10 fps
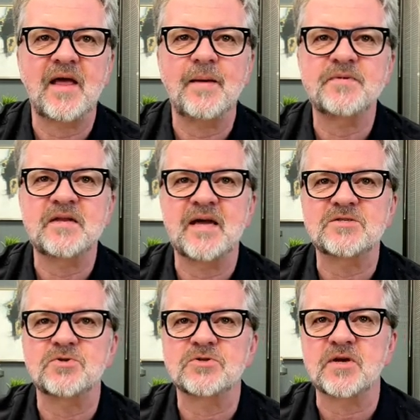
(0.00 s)
empty
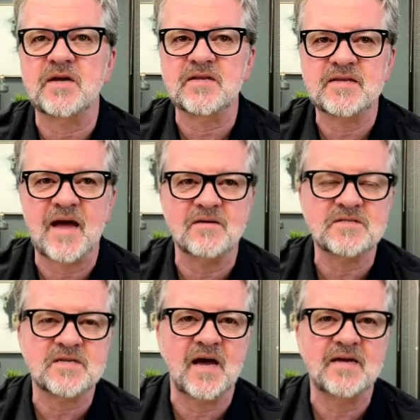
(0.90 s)
nesters looking to
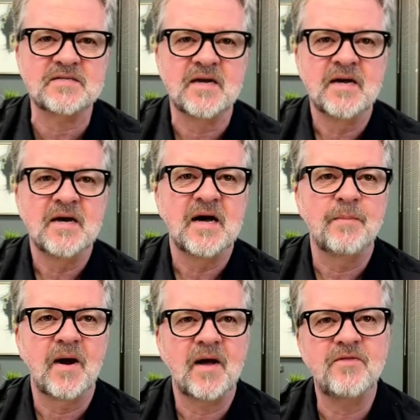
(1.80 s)
downsize,
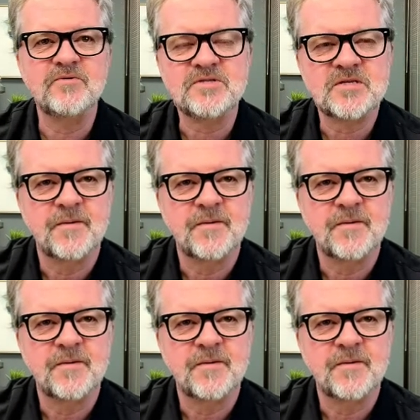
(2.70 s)
among others.